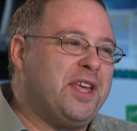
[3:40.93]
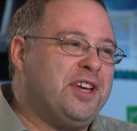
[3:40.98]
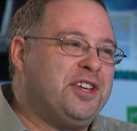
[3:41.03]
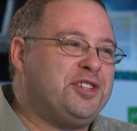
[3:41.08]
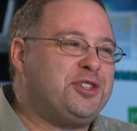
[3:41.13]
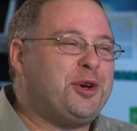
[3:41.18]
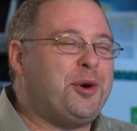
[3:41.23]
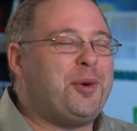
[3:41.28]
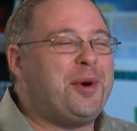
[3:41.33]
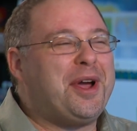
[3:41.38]

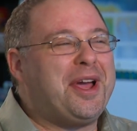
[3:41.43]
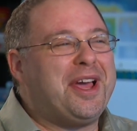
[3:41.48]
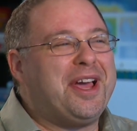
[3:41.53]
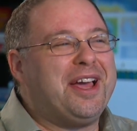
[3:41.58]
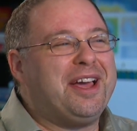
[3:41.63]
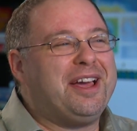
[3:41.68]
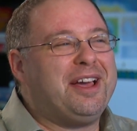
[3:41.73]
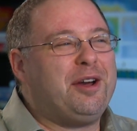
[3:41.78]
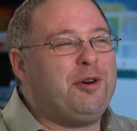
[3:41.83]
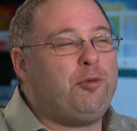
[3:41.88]
So
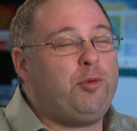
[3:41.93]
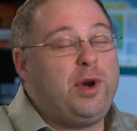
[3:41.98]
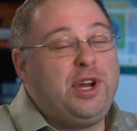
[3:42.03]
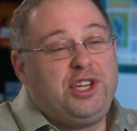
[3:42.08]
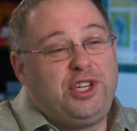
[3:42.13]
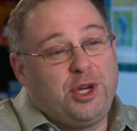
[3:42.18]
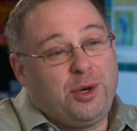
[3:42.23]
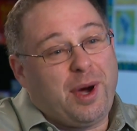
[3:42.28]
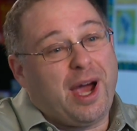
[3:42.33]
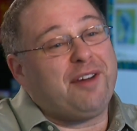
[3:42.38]
we
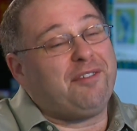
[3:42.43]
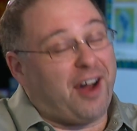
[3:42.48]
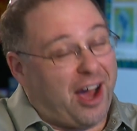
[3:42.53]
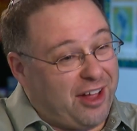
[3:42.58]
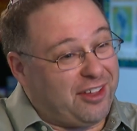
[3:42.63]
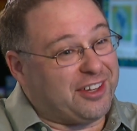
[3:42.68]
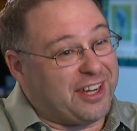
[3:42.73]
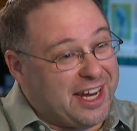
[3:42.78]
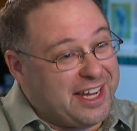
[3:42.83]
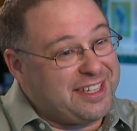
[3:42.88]
do have
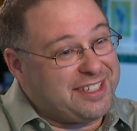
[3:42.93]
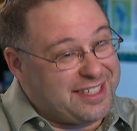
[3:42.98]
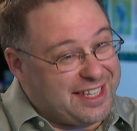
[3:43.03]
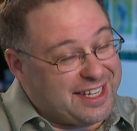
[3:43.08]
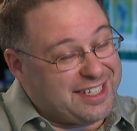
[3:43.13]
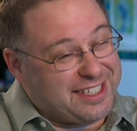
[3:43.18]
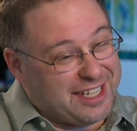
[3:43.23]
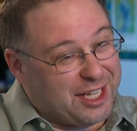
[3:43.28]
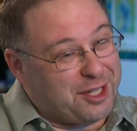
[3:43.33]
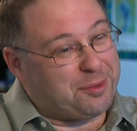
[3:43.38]
holidays
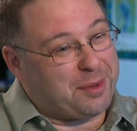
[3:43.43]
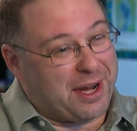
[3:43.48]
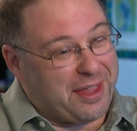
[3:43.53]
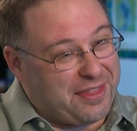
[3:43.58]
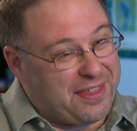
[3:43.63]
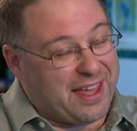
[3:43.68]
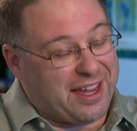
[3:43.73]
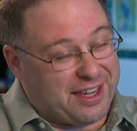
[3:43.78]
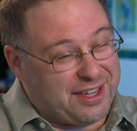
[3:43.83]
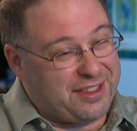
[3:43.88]
that celebrate
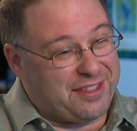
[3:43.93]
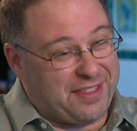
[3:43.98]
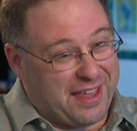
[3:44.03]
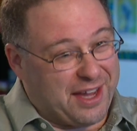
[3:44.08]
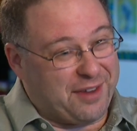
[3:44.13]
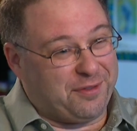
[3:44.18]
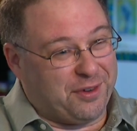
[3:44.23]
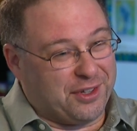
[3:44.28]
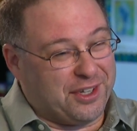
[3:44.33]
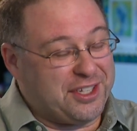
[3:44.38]
thank-
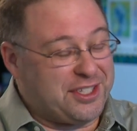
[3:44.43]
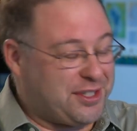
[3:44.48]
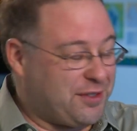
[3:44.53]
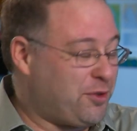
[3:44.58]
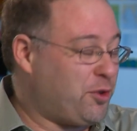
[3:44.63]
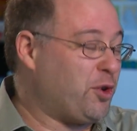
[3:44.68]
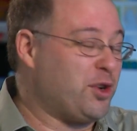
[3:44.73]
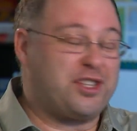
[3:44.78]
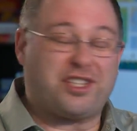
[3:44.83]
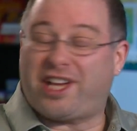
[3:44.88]
thankfulness.
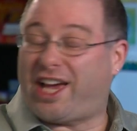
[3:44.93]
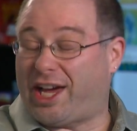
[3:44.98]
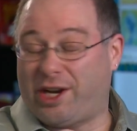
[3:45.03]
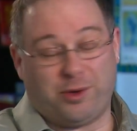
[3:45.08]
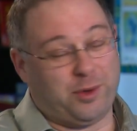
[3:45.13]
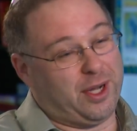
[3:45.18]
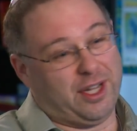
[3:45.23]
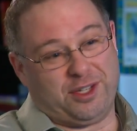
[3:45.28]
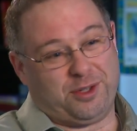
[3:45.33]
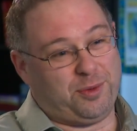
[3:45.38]
Of course,
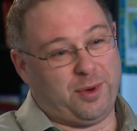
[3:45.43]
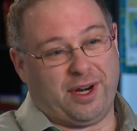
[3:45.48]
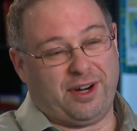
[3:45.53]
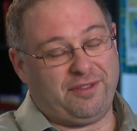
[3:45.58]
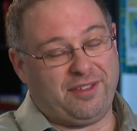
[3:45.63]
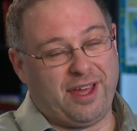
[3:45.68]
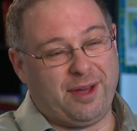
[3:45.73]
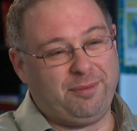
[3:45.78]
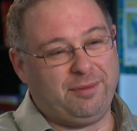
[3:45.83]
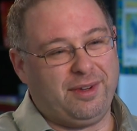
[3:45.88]
Hanukkah is one
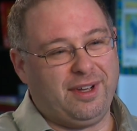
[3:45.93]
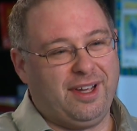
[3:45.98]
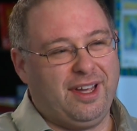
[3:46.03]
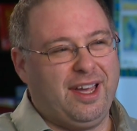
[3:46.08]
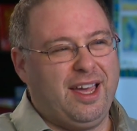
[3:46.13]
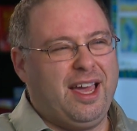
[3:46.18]
of them.